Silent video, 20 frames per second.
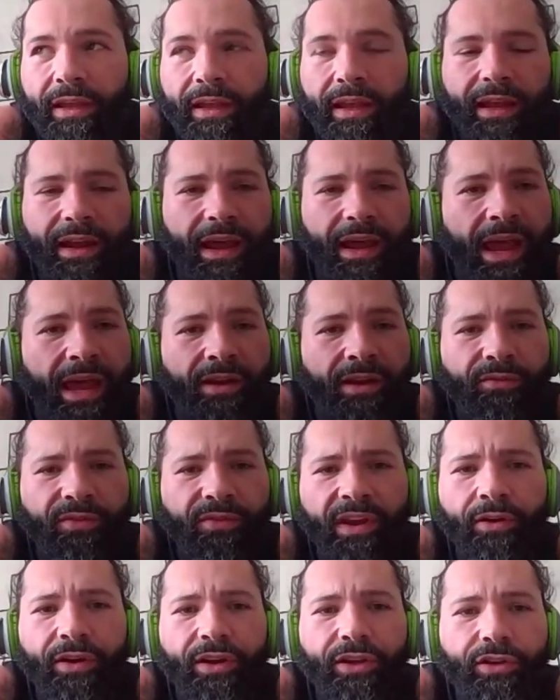and I had a
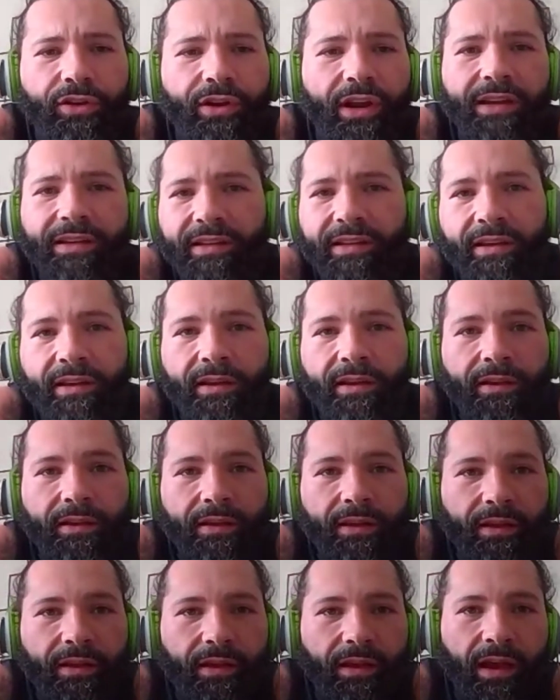very good idea
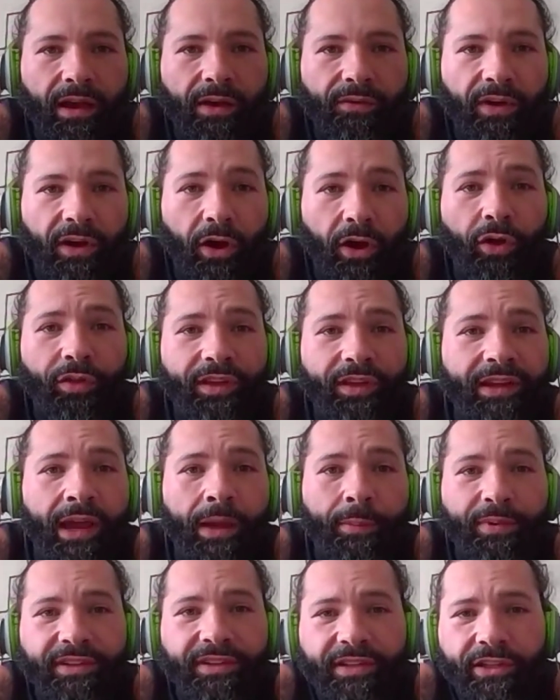of all the
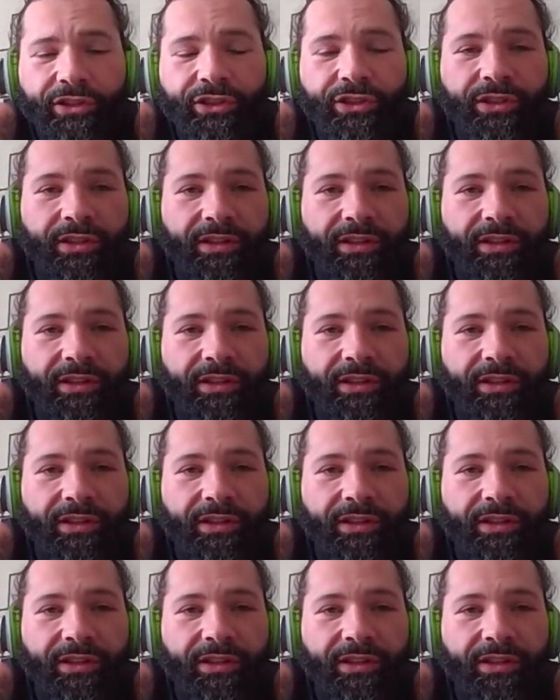competition